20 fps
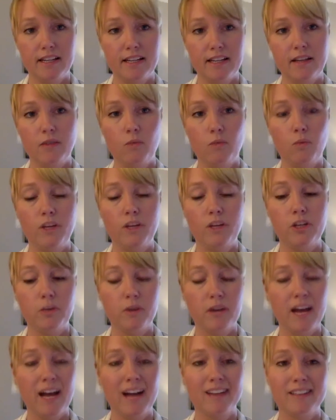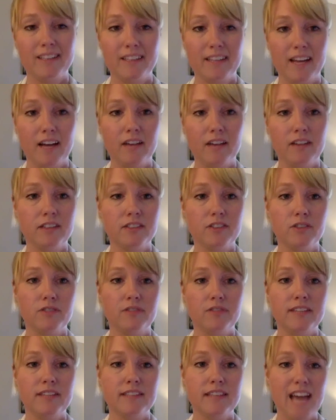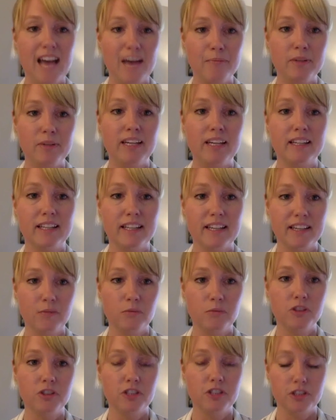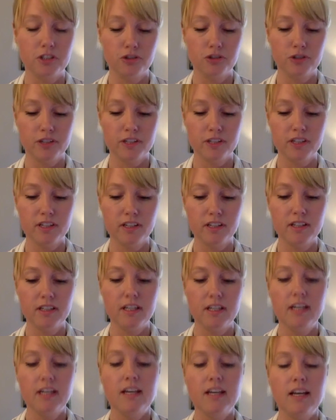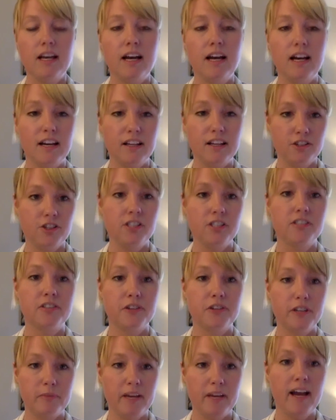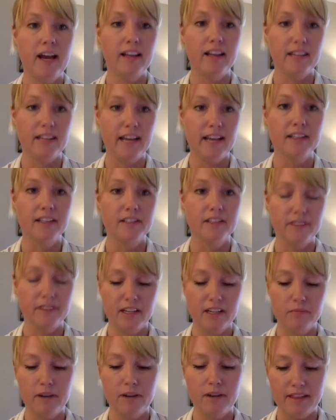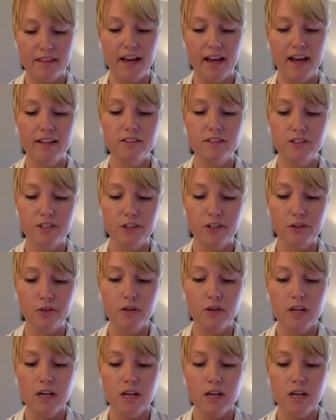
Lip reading: when you were acting out. And so if that's happening again when she's triggered, she's going to be highly activated by that. So